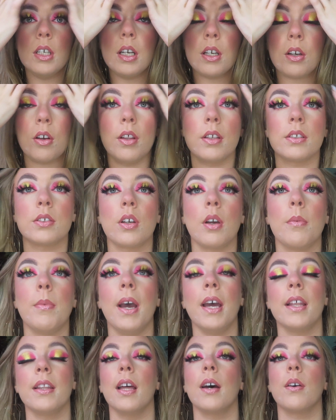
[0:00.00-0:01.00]
Got that song in my
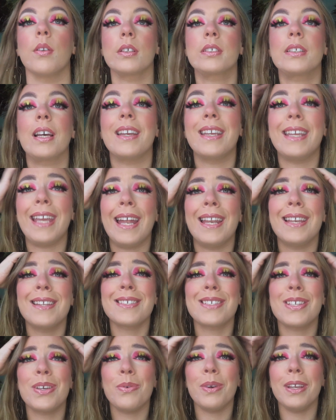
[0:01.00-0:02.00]
head now that's like, get
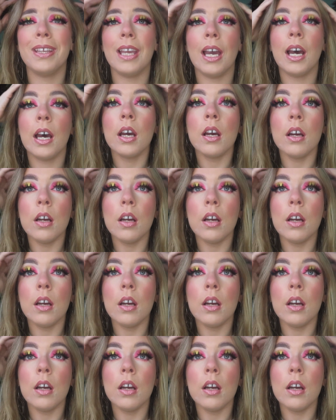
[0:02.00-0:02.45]
into it, yeah.